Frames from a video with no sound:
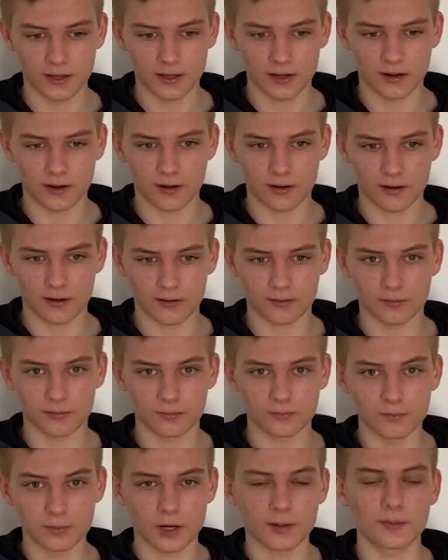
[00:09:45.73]
I'll
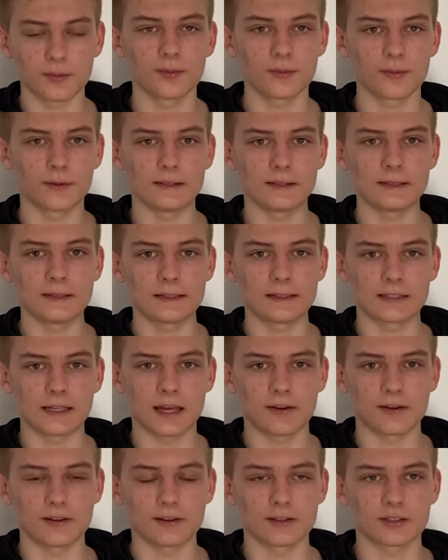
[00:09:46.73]
probably link it
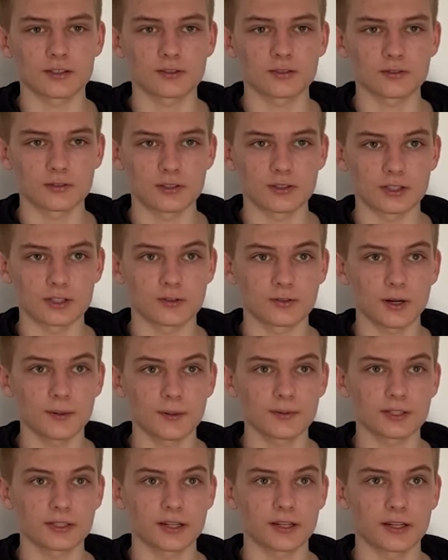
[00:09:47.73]
down in the
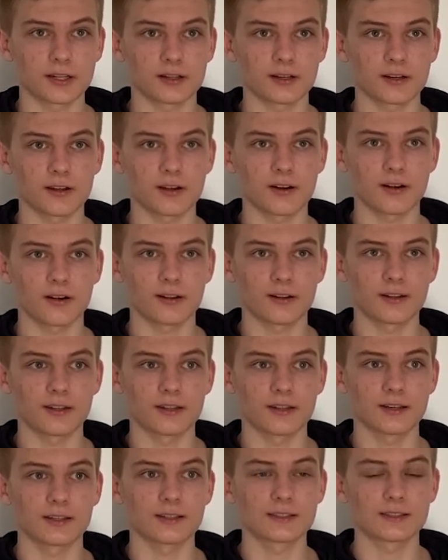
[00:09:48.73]
description, called
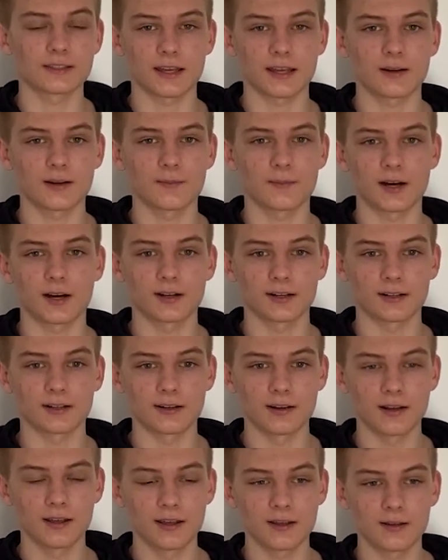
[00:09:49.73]
the Sand
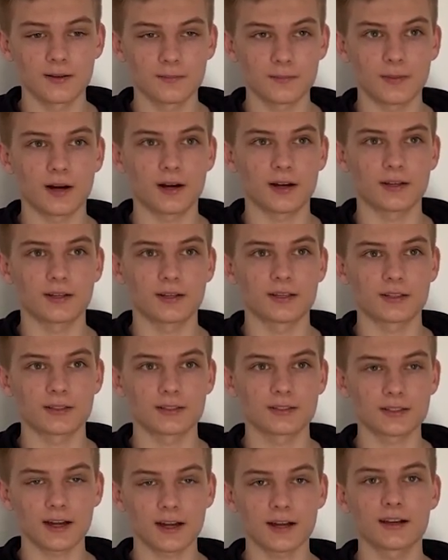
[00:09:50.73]
Pond
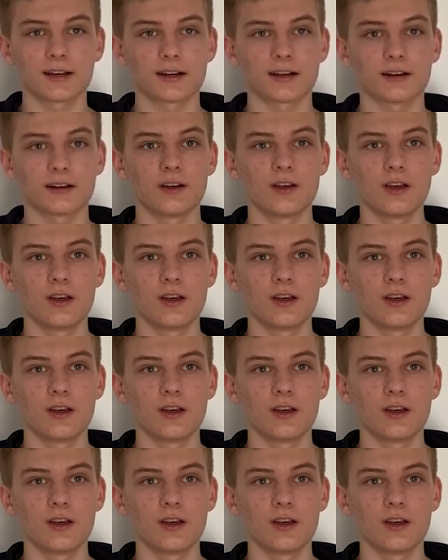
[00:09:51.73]
Saga,